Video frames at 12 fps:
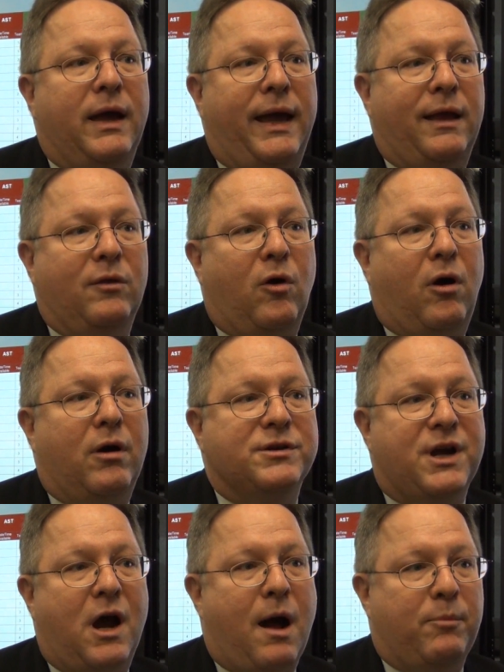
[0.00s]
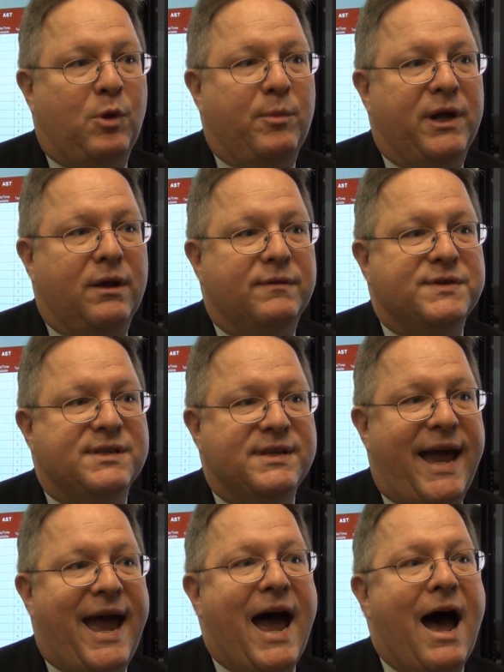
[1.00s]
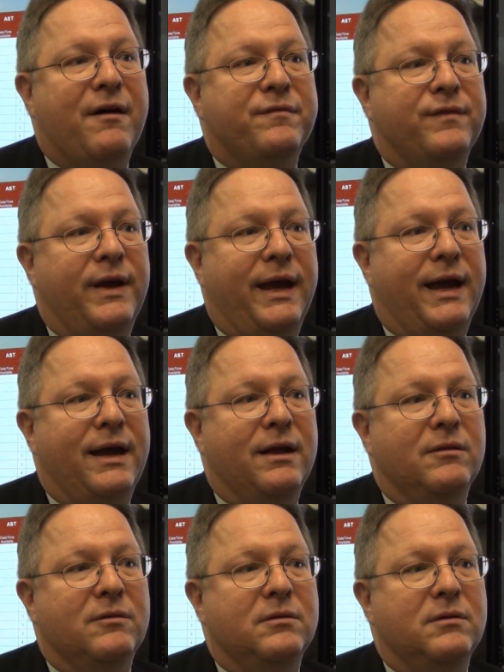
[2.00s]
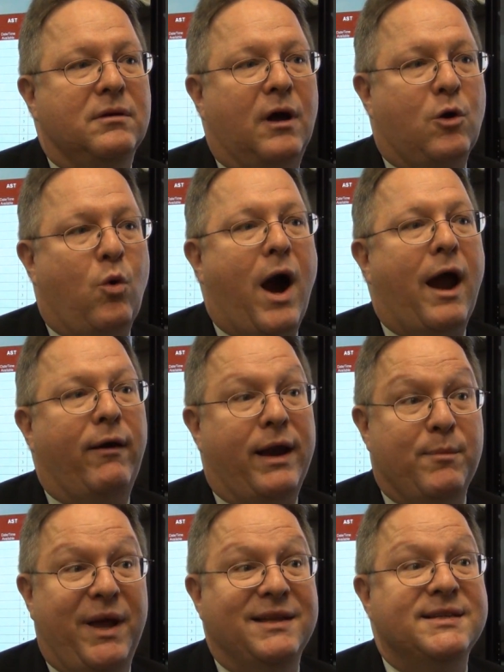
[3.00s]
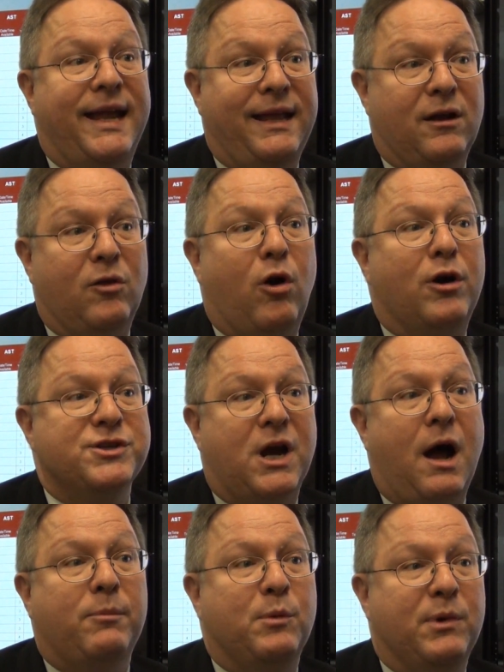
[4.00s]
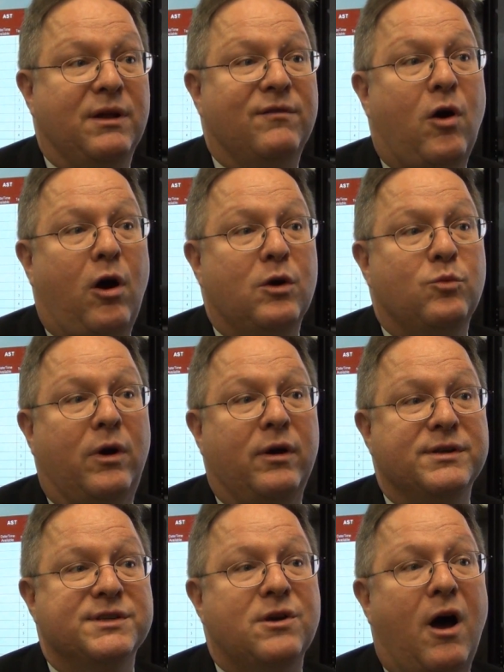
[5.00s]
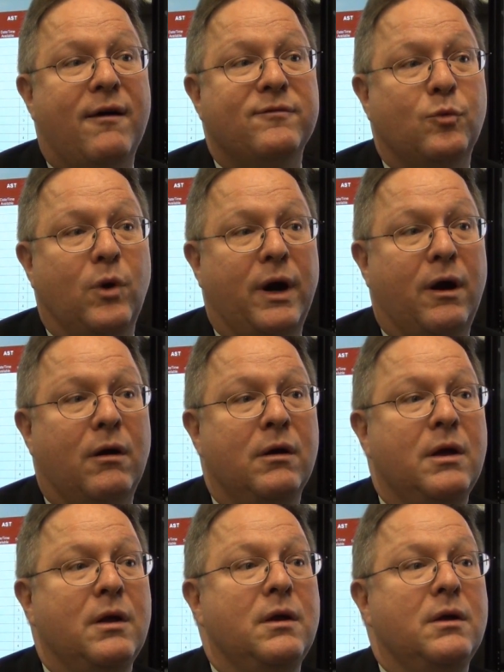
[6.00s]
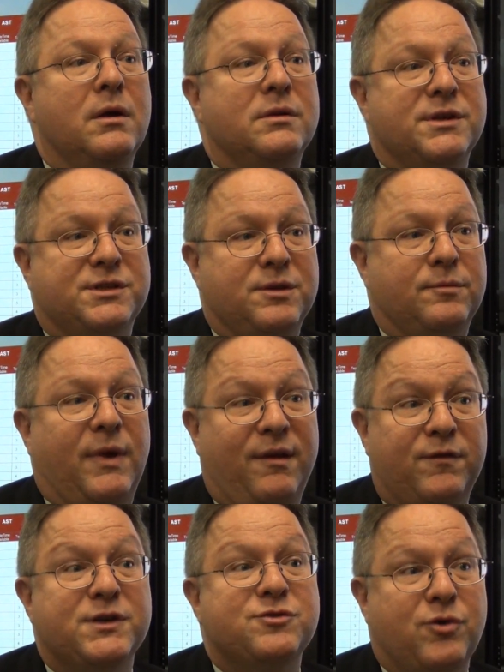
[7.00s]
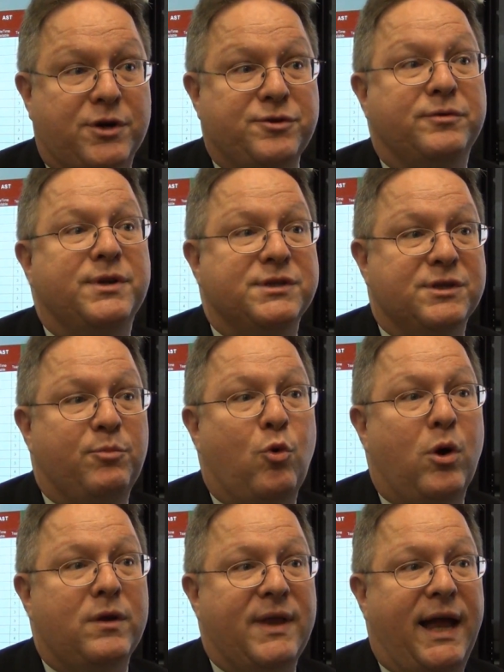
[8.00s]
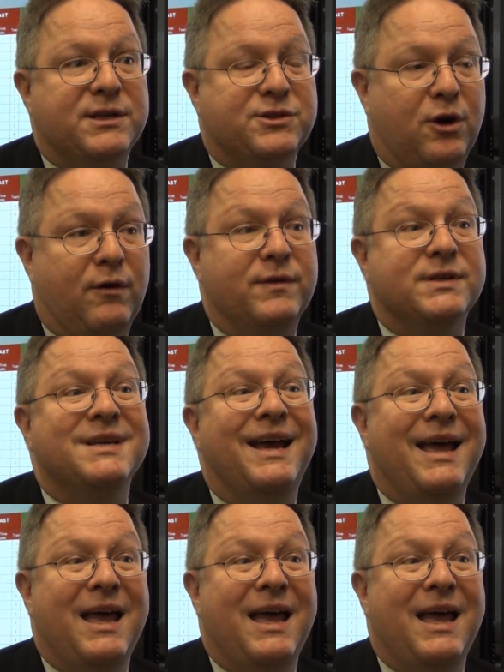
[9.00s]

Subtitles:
a large complement of staff and acquiring and maintaining a large complement of hardware and software to infrastructure to support that service